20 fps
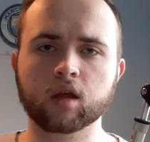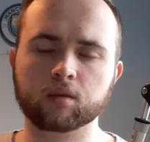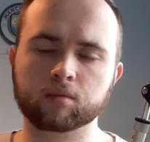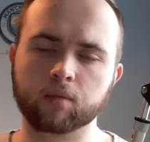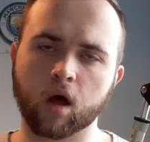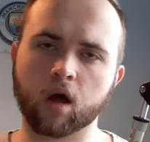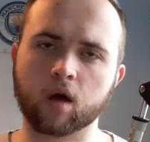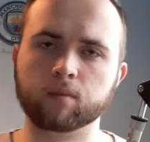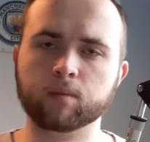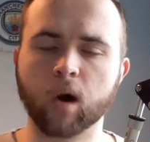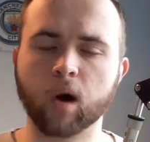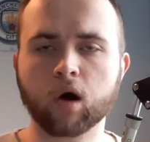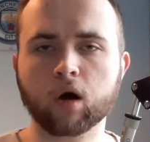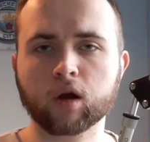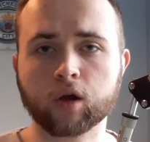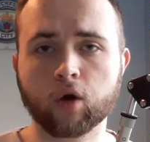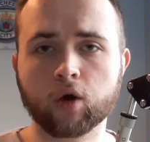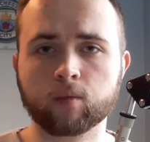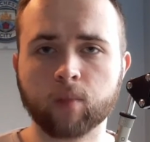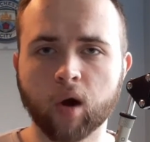
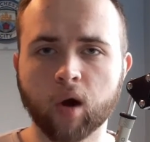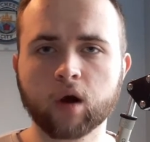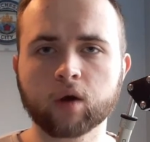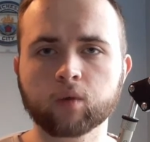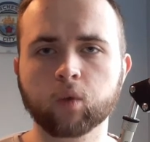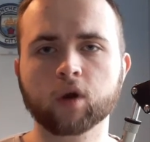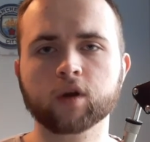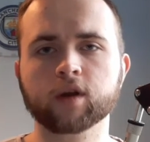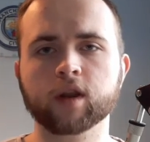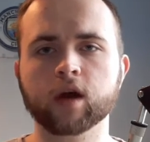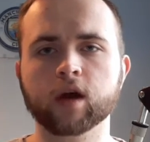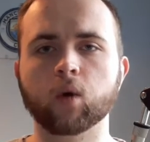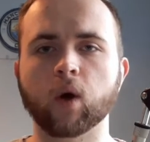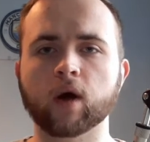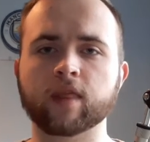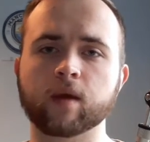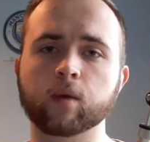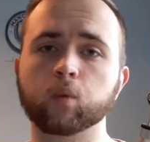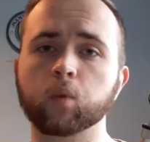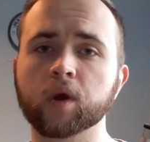going behind 1-0, and
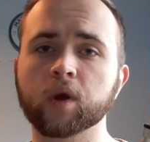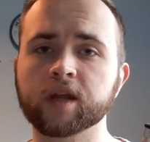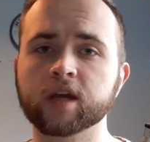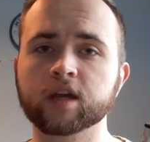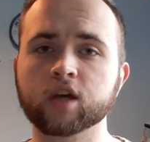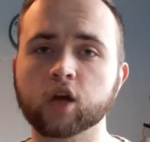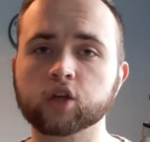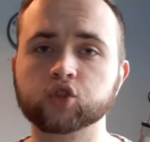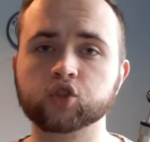then winning